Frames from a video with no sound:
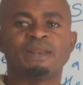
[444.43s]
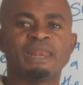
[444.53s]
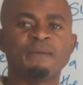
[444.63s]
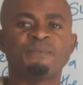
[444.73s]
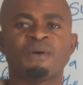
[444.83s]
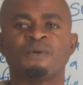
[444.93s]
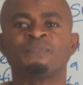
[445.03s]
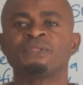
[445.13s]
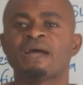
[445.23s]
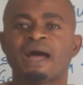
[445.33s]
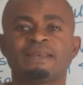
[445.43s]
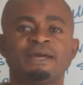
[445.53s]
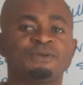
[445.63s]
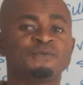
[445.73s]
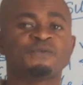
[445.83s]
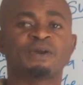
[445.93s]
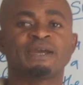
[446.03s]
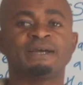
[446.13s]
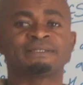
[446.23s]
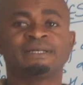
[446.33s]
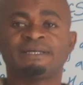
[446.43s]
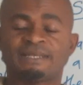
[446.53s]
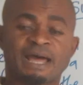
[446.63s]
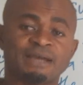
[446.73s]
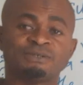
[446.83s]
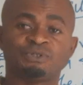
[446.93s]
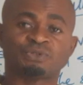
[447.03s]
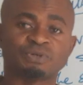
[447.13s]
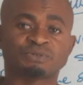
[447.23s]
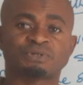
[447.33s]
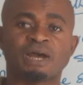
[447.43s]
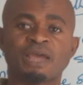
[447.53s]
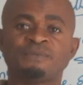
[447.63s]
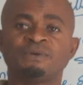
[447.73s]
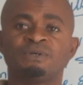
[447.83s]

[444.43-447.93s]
Learn more, and then don't forget that you subscribe,